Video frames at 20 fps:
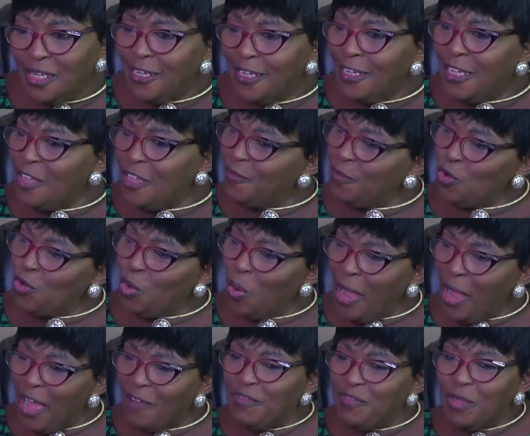If you don't
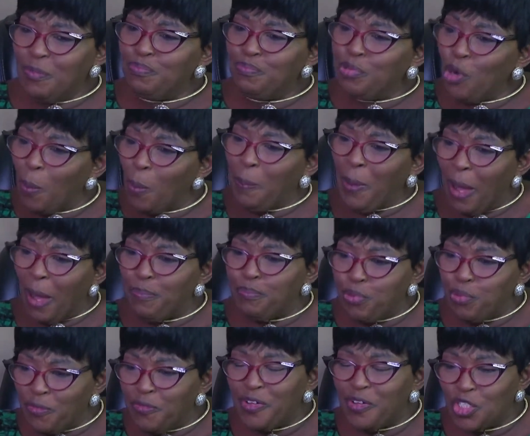have the proper
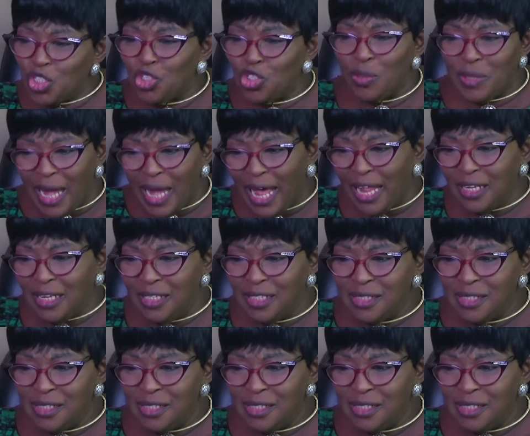professional